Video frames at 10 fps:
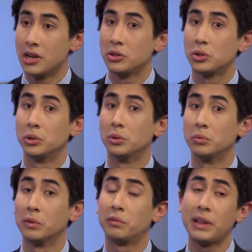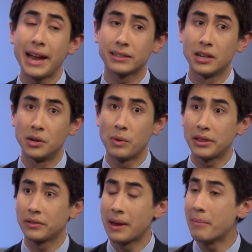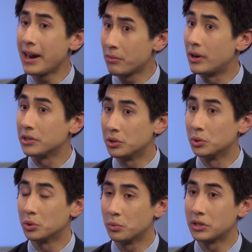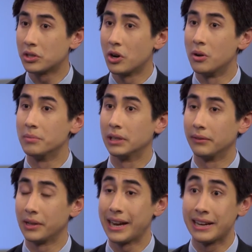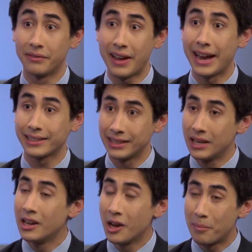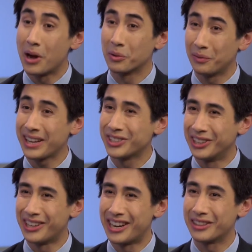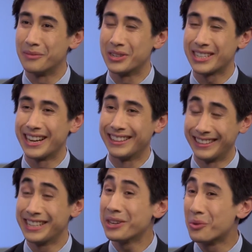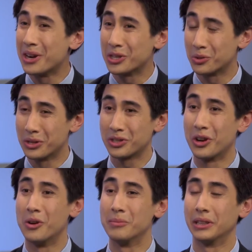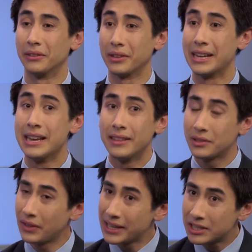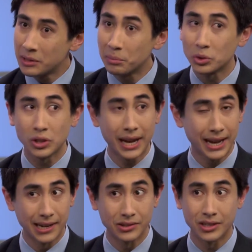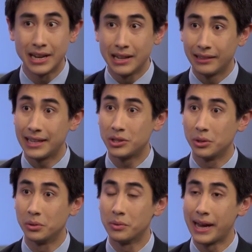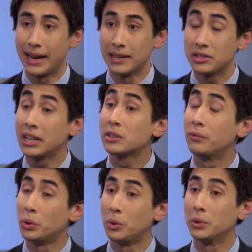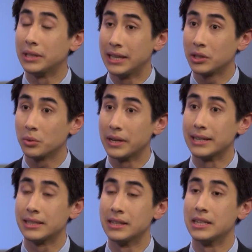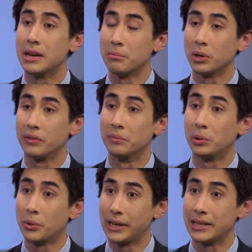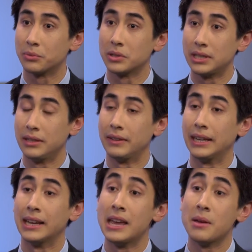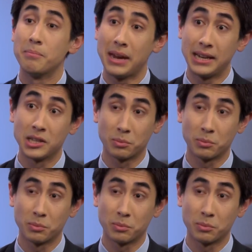to reflect on whether they might want to switch to home delivery. And in fact, upon reflection, a lot of them decided that they did want to switch to home delivery. This very simple change led to a 6-fold increase in the number of employees receiving maintenance